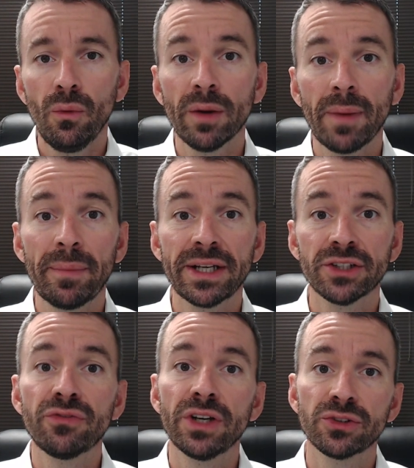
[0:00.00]
One of my
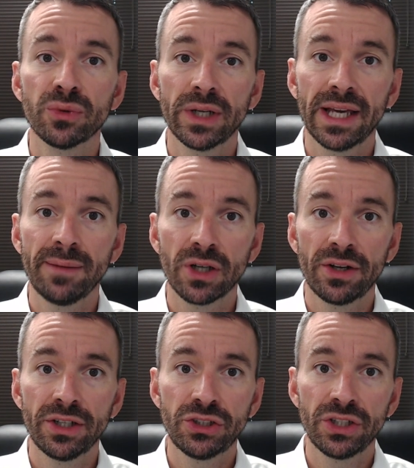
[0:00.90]
biggest fears when it came to
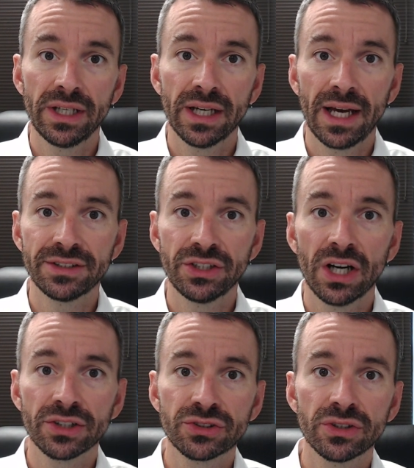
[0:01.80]
auditioning as a
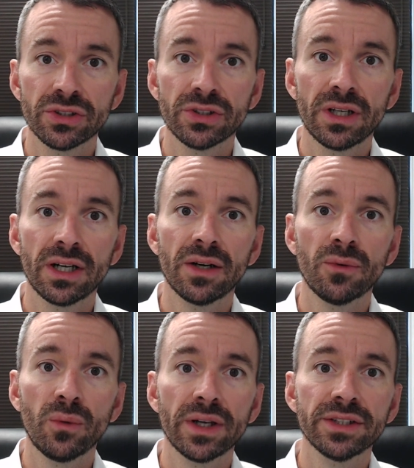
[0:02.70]
youngster
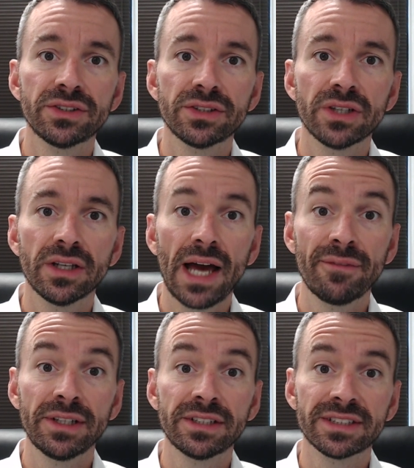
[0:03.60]
was
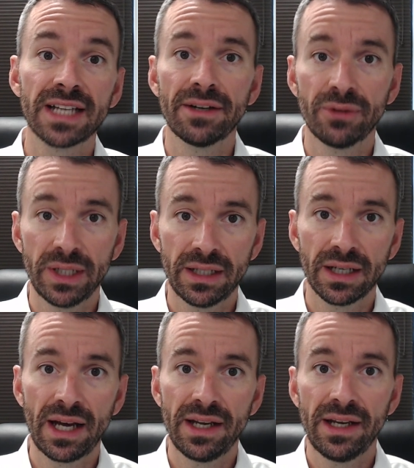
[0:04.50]
having to sight read.
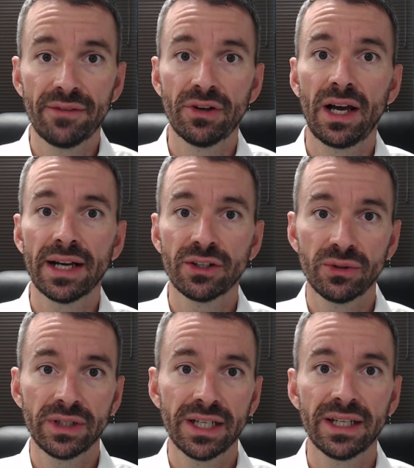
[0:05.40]
I never liked
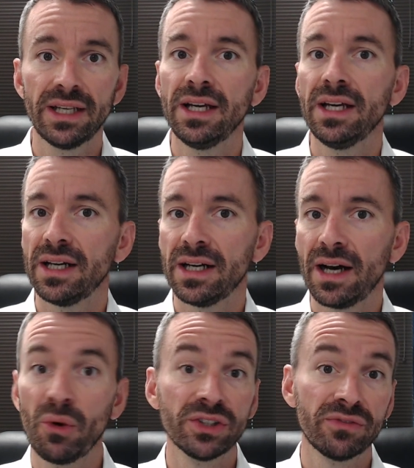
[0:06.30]
doing it.
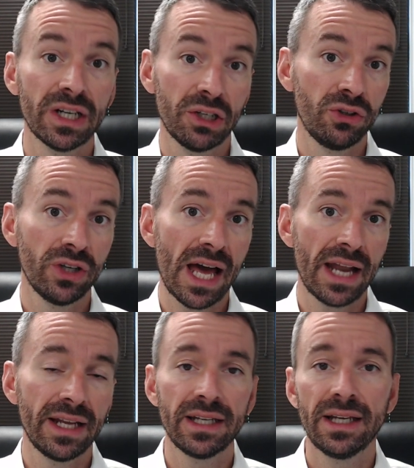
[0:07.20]
I wasn't very good
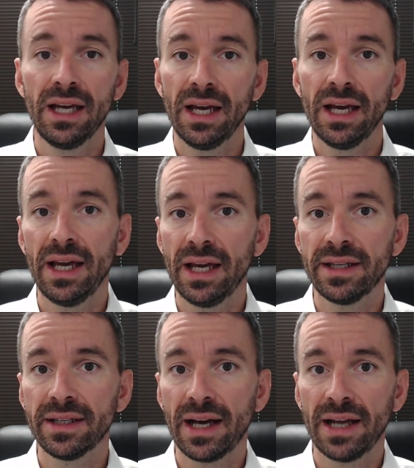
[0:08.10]
at it,
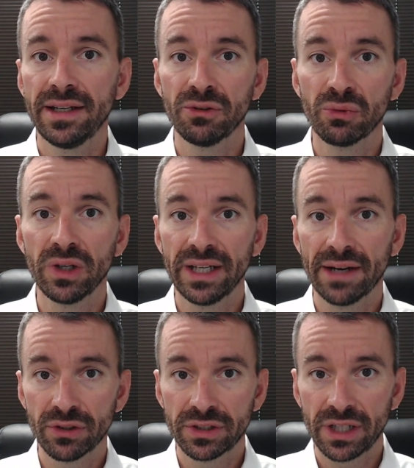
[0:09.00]
and I didn't really
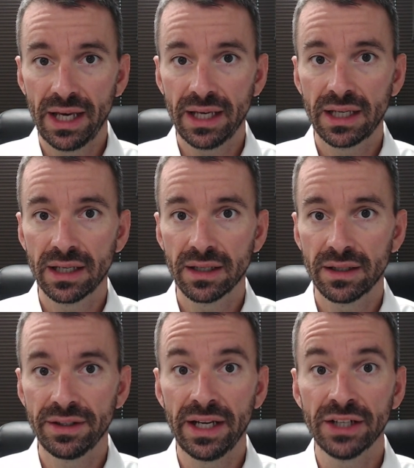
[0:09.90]
ever take
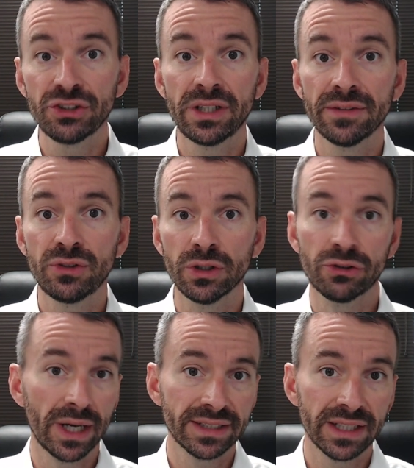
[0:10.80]
the initiative to
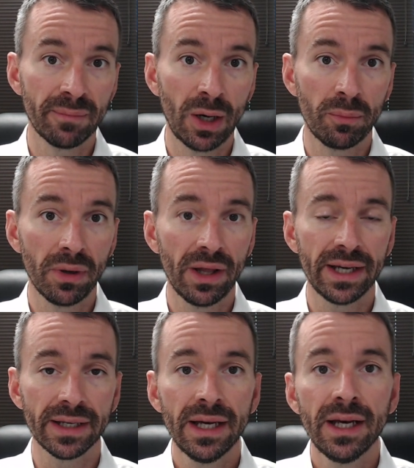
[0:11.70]
address it in my own playing.